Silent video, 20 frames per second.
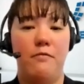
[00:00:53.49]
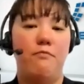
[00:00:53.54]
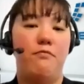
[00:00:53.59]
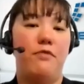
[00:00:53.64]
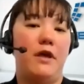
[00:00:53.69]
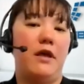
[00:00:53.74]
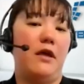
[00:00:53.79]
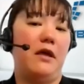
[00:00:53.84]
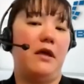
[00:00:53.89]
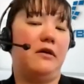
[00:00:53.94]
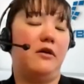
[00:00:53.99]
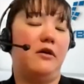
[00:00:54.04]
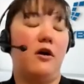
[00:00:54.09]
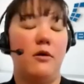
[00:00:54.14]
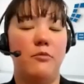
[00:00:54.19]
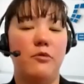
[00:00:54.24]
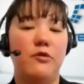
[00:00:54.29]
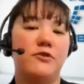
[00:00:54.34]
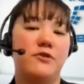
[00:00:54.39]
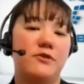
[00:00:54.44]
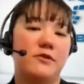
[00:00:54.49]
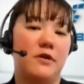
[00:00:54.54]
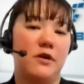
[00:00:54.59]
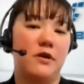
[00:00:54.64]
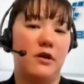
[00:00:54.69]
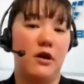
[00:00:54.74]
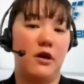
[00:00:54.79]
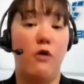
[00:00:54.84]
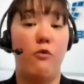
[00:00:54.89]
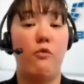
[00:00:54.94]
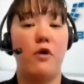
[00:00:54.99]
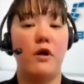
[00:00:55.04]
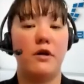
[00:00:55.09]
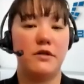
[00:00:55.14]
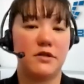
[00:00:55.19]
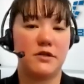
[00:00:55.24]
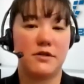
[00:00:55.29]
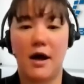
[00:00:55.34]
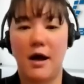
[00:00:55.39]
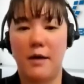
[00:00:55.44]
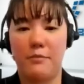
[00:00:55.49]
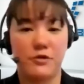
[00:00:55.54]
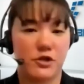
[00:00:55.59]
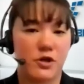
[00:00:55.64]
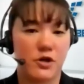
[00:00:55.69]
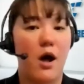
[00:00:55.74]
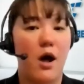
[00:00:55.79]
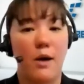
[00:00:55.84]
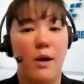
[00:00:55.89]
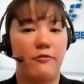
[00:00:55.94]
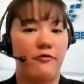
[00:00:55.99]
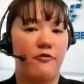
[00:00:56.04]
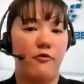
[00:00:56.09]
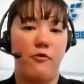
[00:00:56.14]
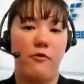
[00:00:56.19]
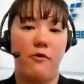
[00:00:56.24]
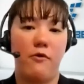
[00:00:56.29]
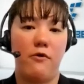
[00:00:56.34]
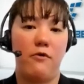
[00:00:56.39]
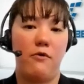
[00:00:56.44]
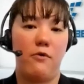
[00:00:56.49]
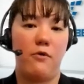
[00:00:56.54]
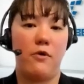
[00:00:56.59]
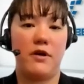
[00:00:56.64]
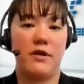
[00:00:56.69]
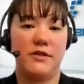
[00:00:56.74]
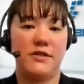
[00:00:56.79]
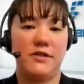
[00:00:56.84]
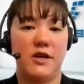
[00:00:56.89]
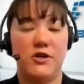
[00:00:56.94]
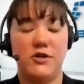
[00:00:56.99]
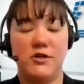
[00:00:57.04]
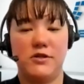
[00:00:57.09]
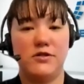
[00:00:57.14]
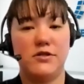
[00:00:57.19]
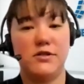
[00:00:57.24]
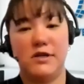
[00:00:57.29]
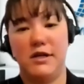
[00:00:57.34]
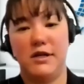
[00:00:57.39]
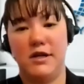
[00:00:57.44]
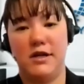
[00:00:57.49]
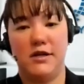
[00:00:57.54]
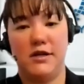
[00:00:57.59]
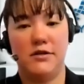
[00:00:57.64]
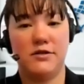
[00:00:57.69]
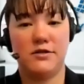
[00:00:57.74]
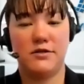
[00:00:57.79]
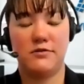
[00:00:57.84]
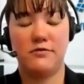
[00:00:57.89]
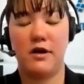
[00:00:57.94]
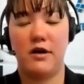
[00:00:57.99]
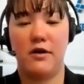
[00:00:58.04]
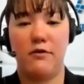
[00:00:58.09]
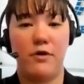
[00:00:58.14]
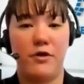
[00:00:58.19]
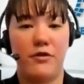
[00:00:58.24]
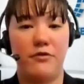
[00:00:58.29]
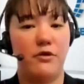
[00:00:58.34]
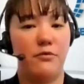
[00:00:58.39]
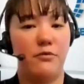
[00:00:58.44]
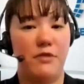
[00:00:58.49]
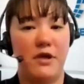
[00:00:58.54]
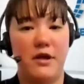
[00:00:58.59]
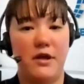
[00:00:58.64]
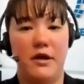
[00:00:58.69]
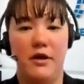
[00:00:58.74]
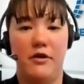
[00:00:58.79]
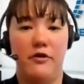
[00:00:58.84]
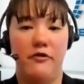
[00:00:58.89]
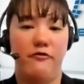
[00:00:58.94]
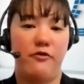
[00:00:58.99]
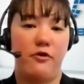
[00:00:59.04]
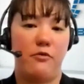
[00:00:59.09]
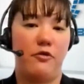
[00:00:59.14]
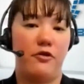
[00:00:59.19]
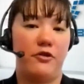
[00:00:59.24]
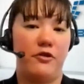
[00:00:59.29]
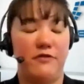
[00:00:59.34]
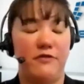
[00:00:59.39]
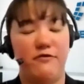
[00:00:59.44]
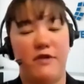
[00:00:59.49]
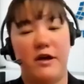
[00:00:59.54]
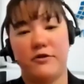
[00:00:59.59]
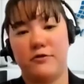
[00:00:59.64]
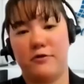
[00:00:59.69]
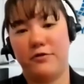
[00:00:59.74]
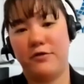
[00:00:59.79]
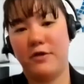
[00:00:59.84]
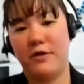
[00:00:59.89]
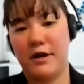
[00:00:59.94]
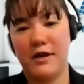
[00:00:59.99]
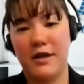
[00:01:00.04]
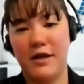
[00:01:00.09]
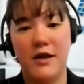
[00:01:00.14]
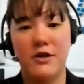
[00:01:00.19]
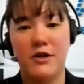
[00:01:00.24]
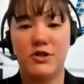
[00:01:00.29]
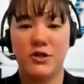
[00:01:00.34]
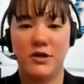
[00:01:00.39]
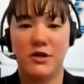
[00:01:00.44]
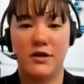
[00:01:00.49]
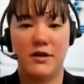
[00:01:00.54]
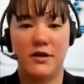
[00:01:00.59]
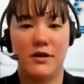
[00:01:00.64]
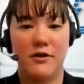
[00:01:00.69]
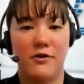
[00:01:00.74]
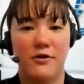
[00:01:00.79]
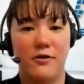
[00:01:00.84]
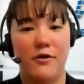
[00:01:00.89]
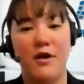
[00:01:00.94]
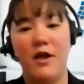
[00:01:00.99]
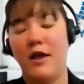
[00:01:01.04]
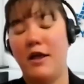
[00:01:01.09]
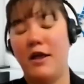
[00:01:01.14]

being almost a one-stop shop for organizations' needs, whether it be, for multi-factor authentication or,